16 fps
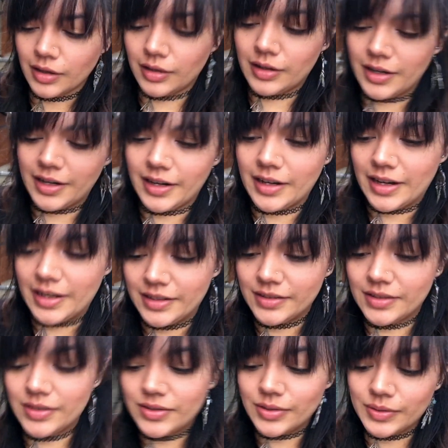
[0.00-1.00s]
Alright
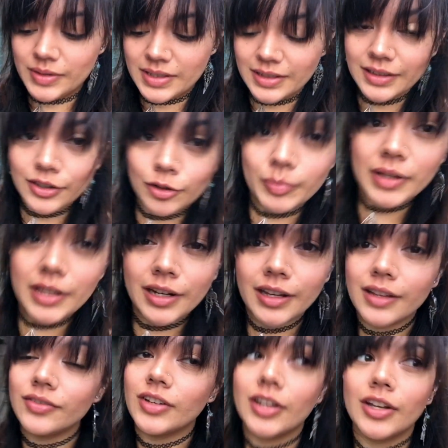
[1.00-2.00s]
guys, so it's a little bit
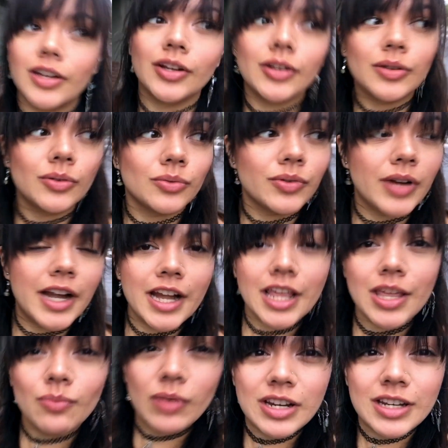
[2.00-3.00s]
of a
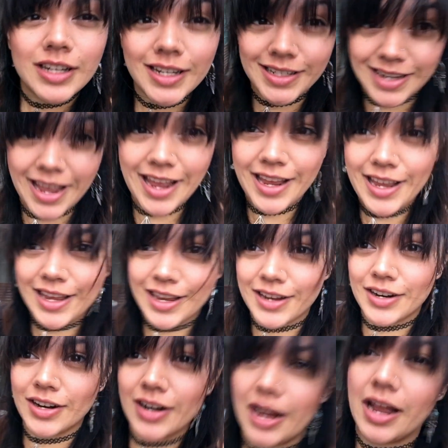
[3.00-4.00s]
rainy, windy day
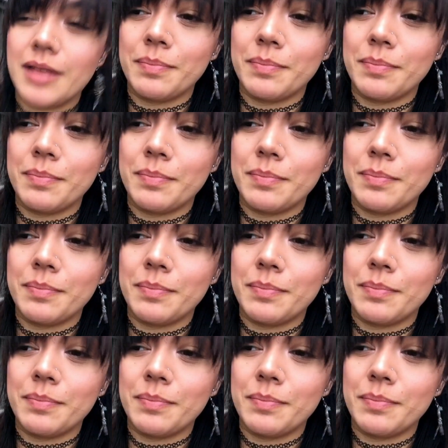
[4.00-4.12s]
here. I